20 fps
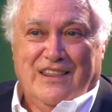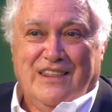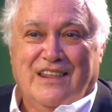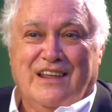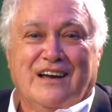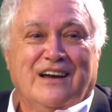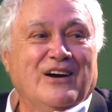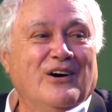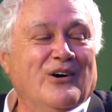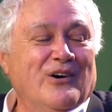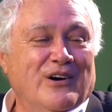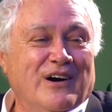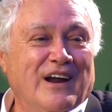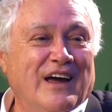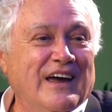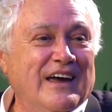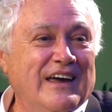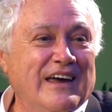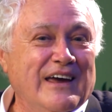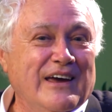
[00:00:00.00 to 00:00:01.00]
the
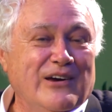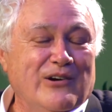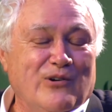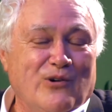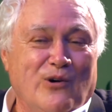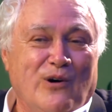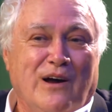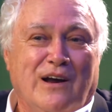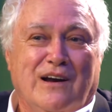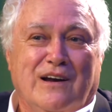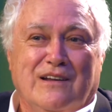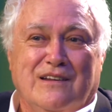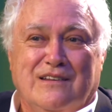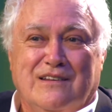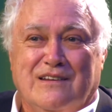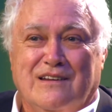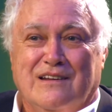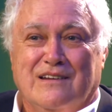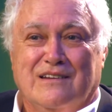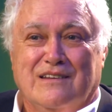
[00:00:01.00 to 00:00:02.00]
Carnegie credit
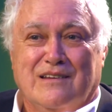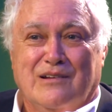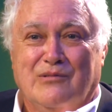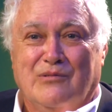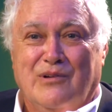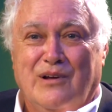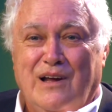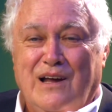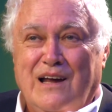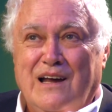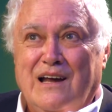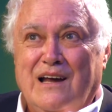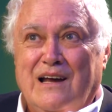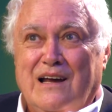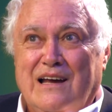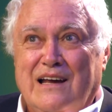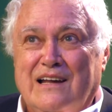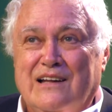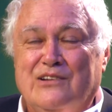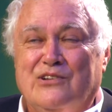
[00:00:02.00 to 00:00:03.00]
system.
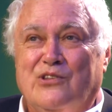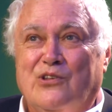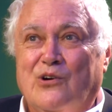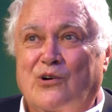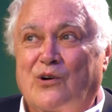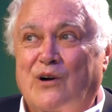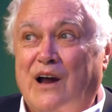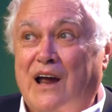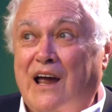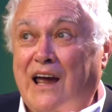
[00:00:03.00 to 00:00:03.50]
Is there